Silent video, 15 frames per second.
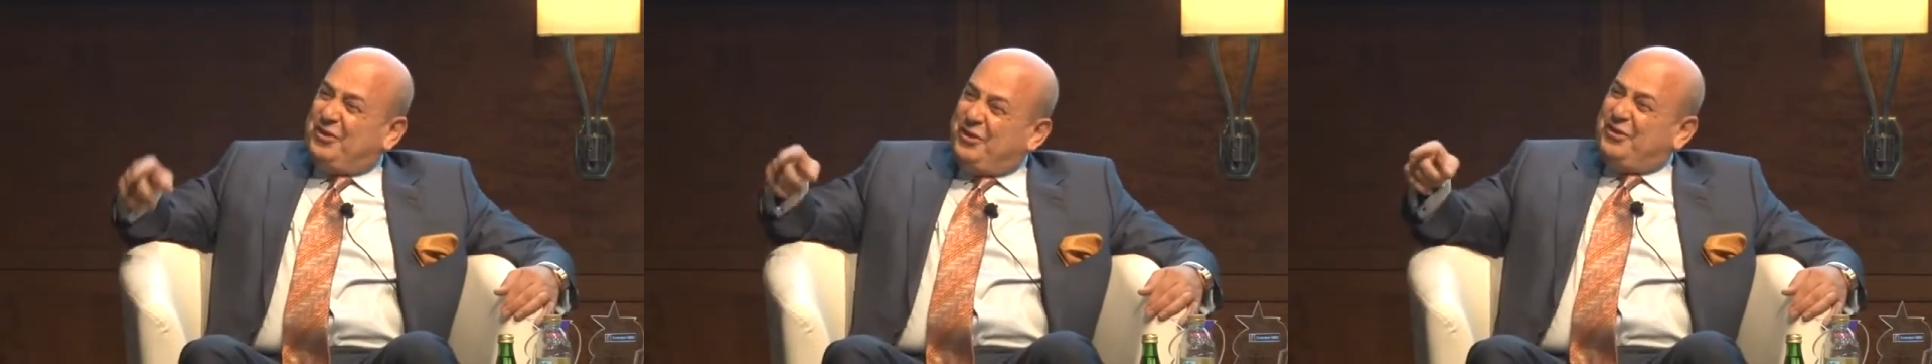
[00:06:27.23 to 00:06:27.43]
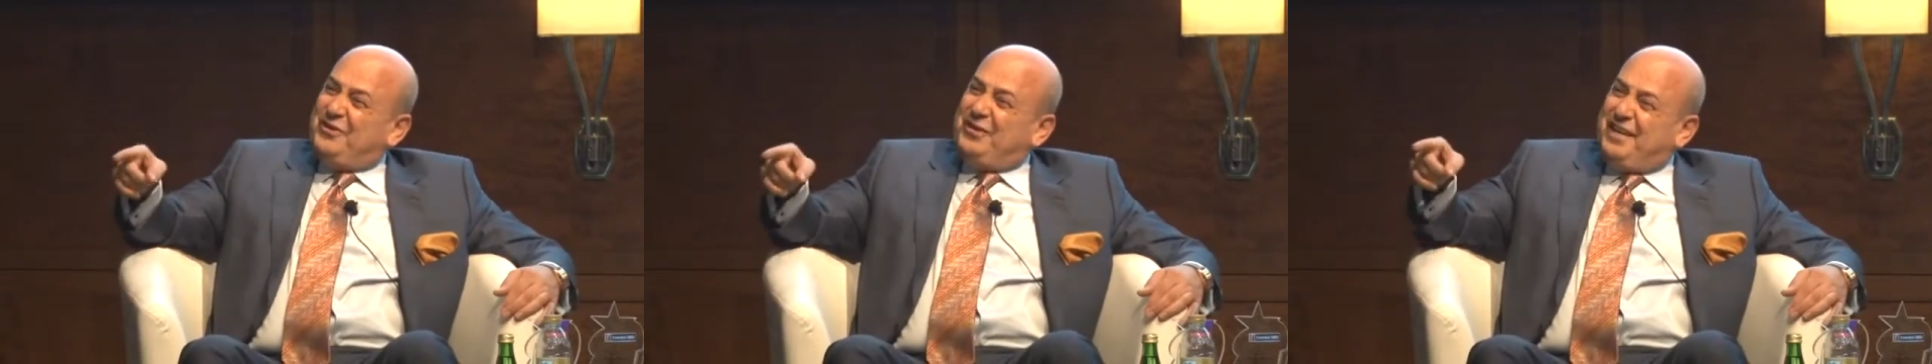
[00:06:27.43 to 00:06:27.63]

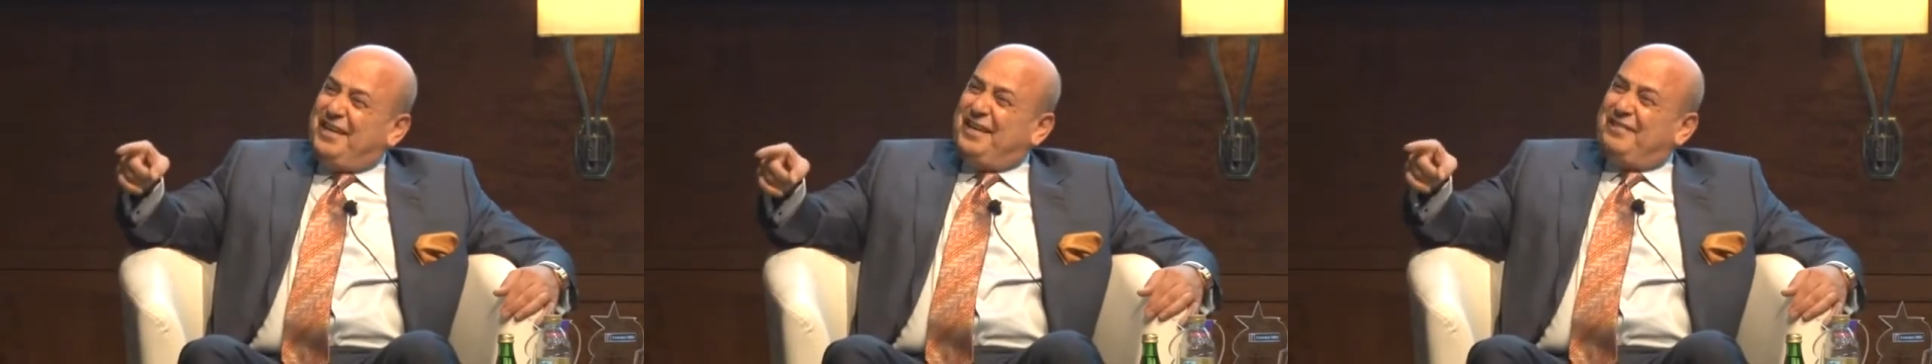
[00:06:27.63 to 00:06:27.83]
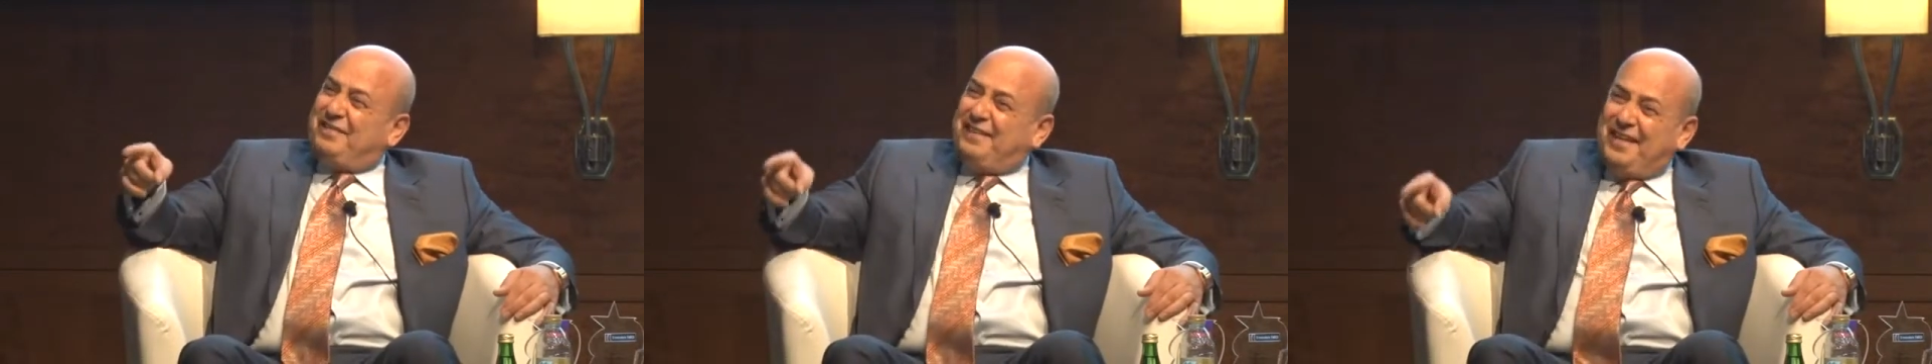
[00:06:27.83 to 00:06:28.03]
do you
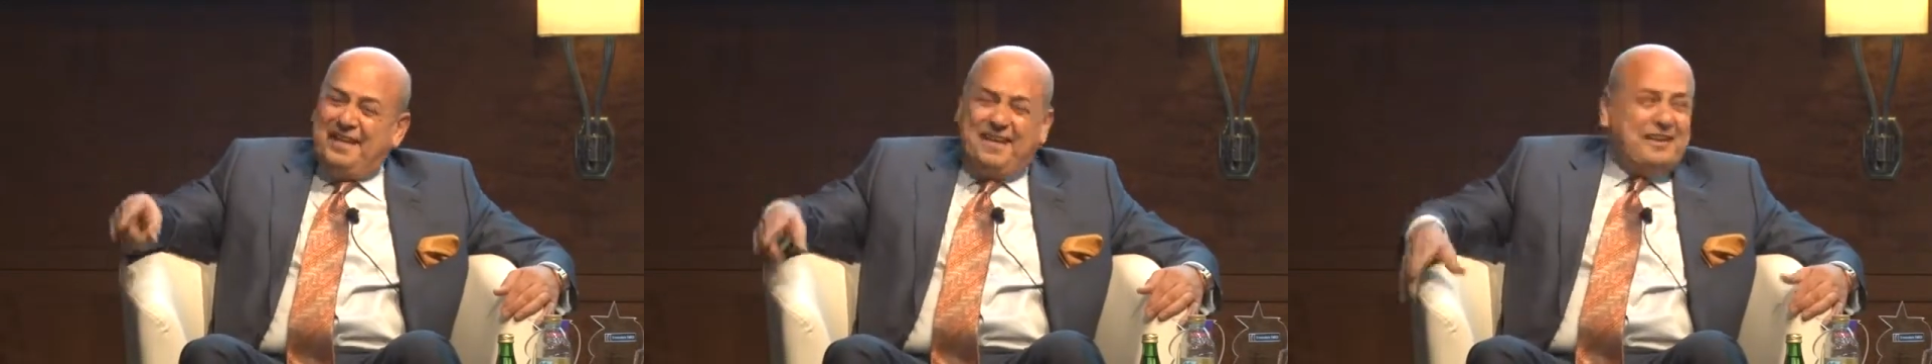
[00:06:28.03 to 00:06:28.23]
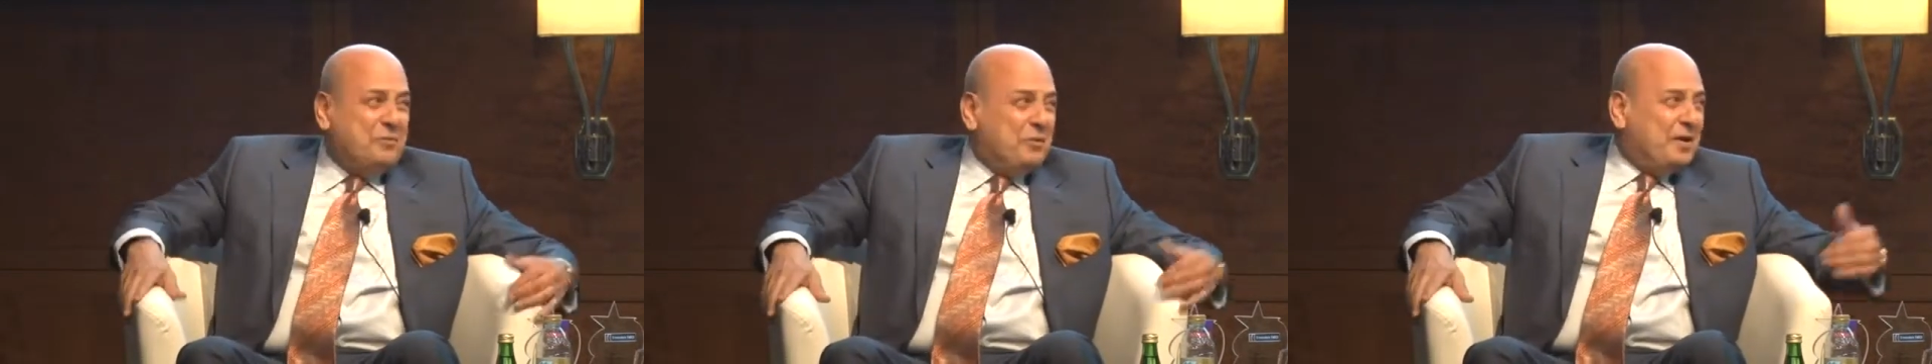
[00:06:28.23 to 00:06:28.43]
really
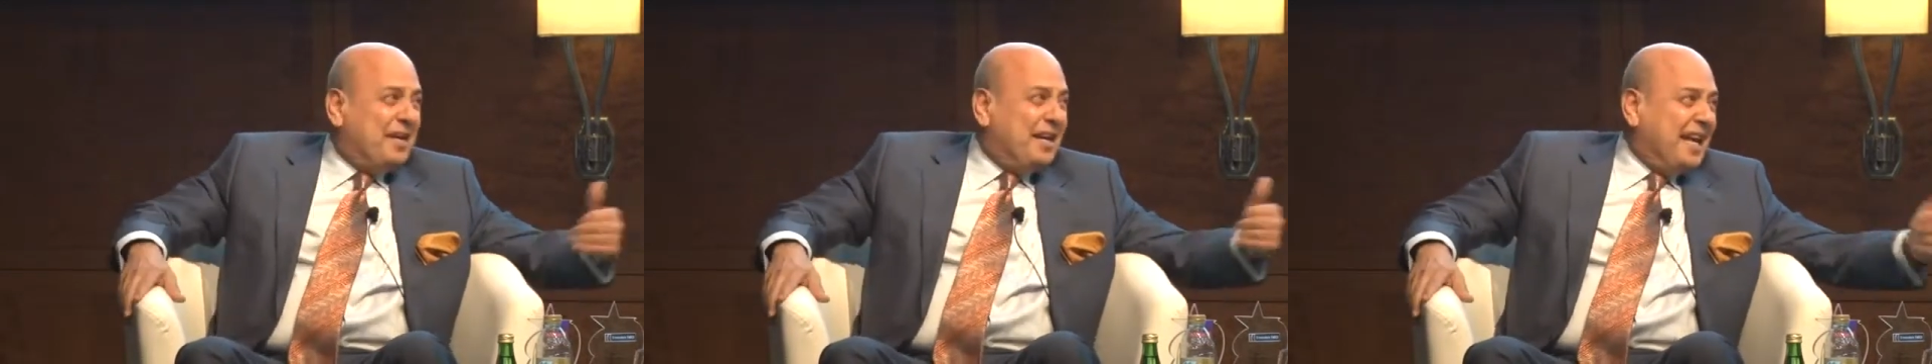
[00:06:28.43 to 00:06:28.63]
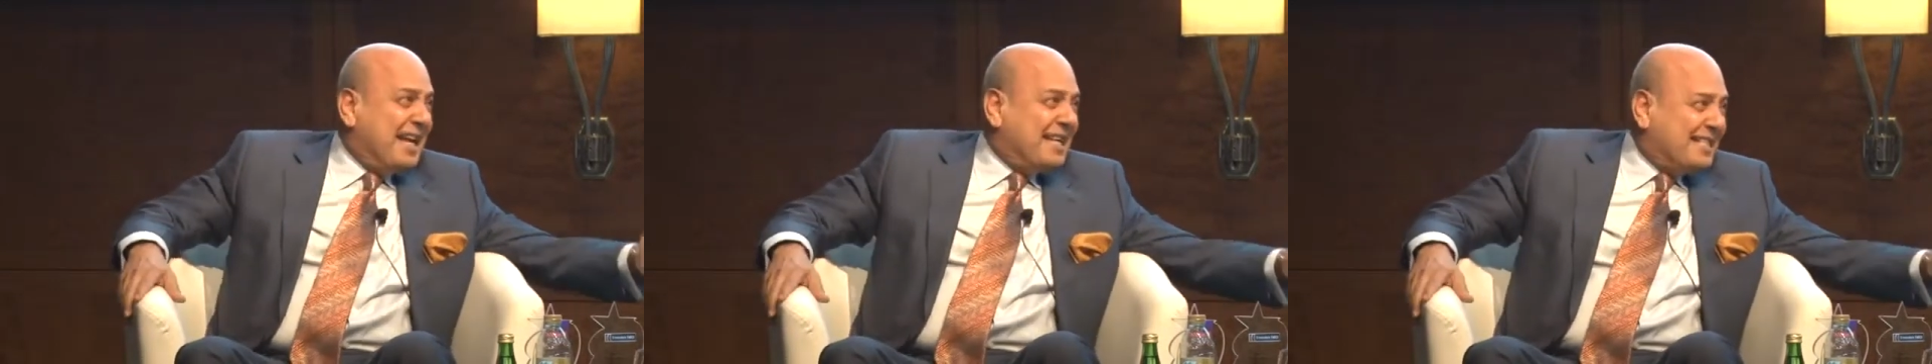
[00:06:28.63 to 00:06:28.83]
think we're
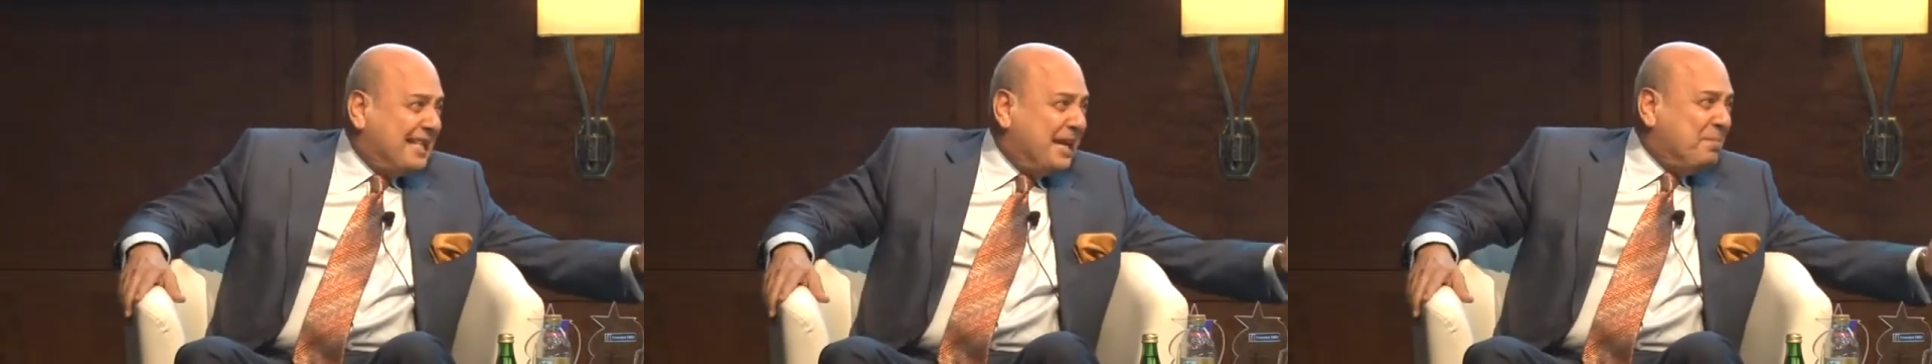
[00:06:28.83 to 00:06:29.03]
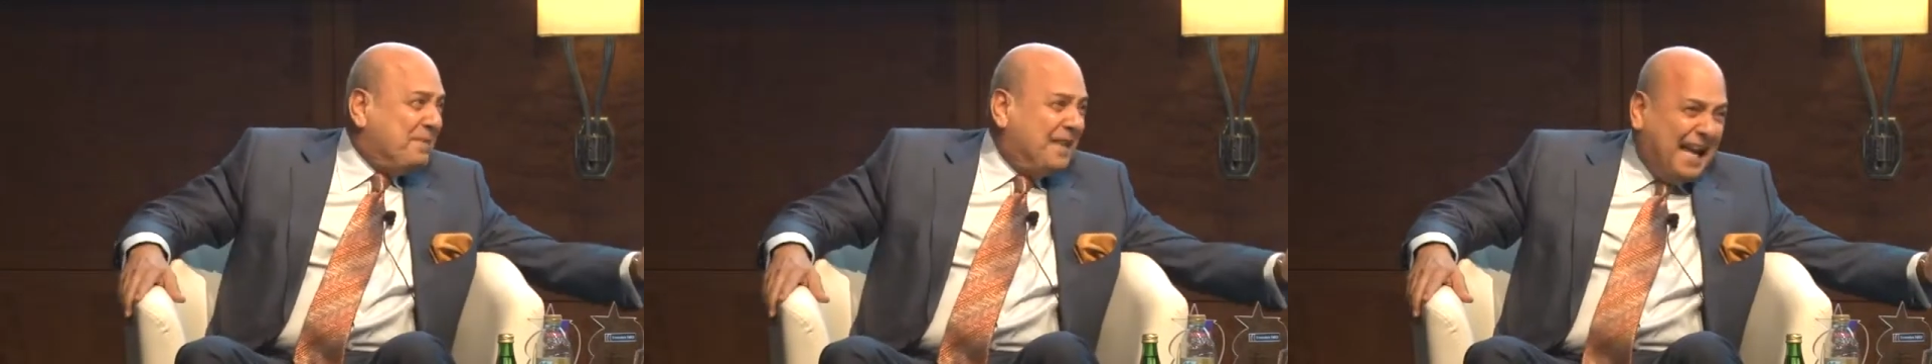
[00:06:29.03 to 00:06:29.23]
going to
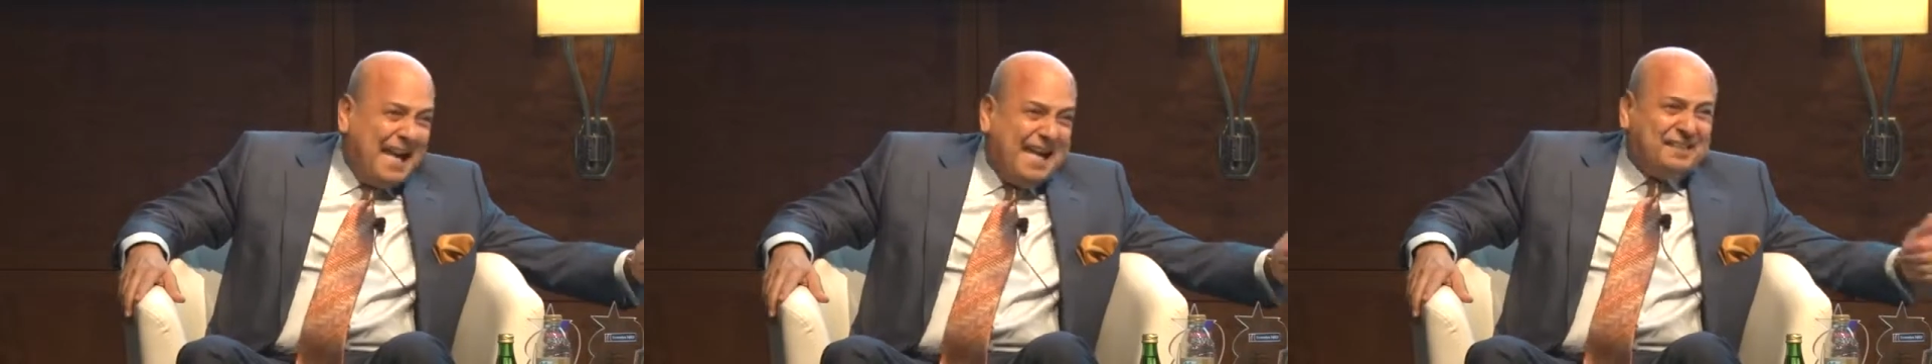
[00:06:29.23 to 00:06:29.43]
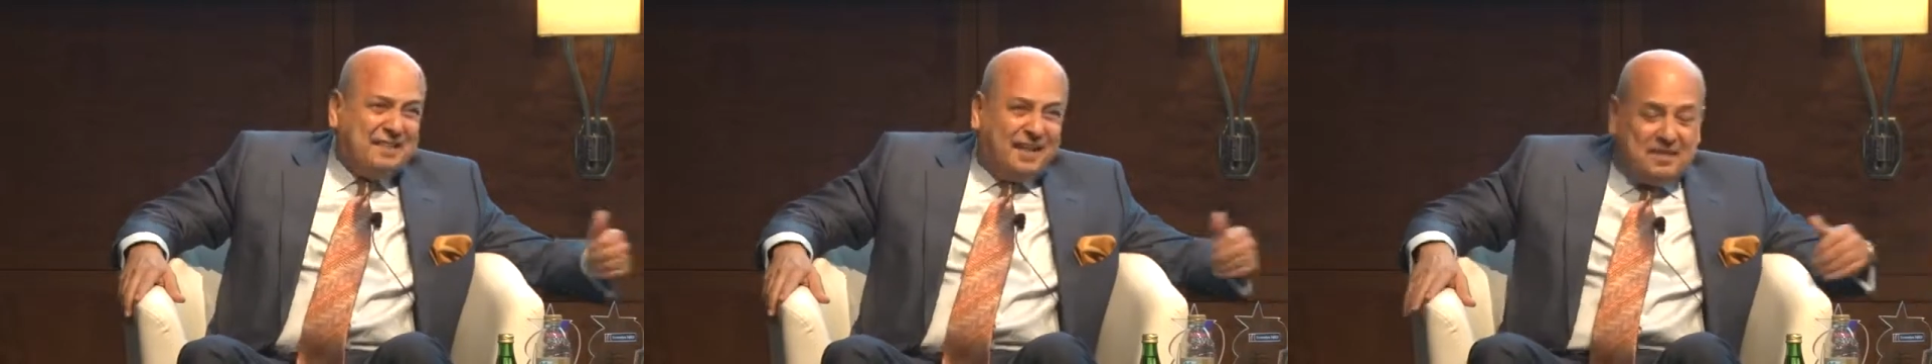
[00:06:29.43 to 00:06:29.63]
accept
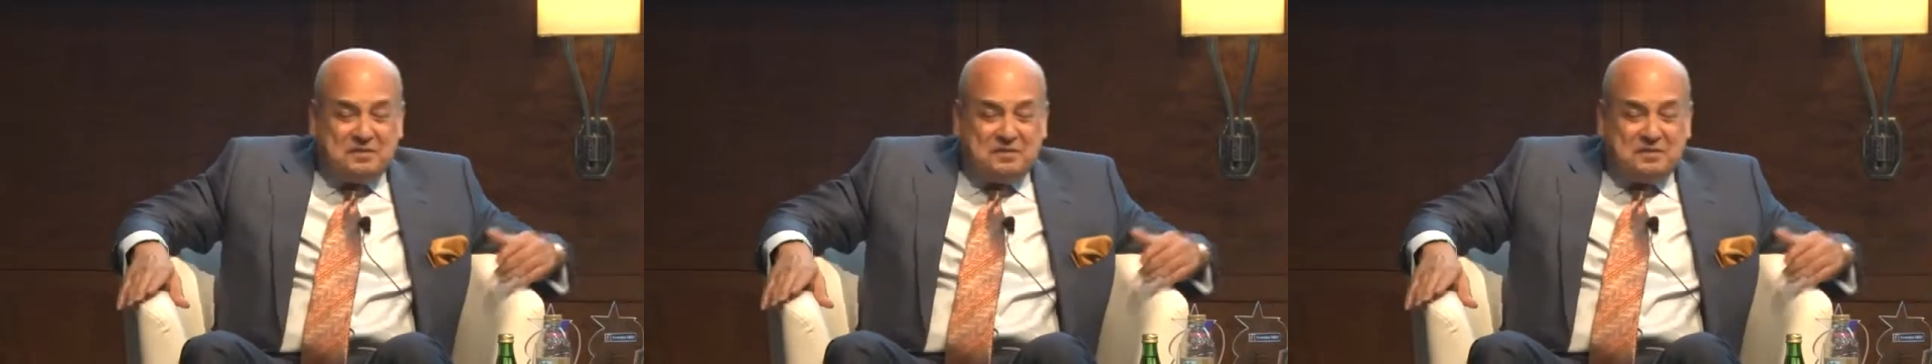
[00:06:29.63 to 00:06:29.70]
that?